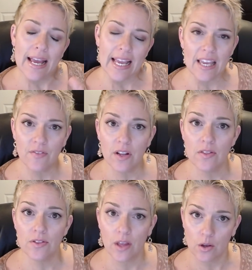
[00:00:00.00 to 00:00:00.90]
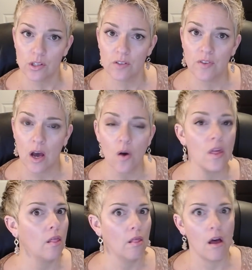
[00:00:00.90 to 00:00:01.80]
Even those of y'all
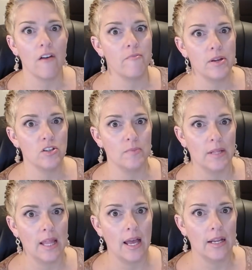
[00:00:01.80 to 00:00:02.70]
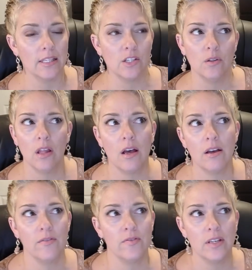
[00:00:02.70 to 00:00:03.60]
that love Benjamin Linus, you
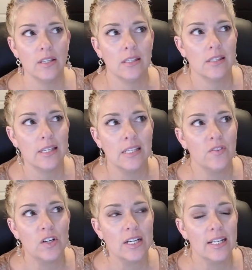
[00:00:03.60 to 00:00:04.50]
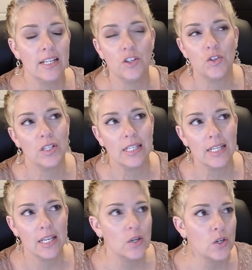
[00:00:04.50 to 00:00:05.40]
love his, he's very an interesting
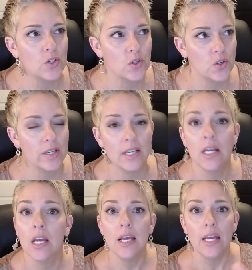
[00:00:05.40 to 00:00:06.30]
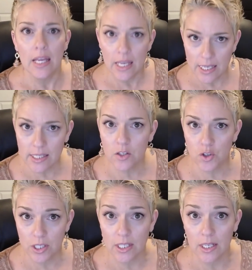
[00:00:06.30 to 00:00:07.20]
character and he is
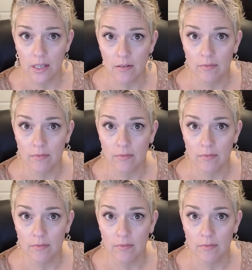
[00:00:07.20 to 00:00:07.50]
interesting.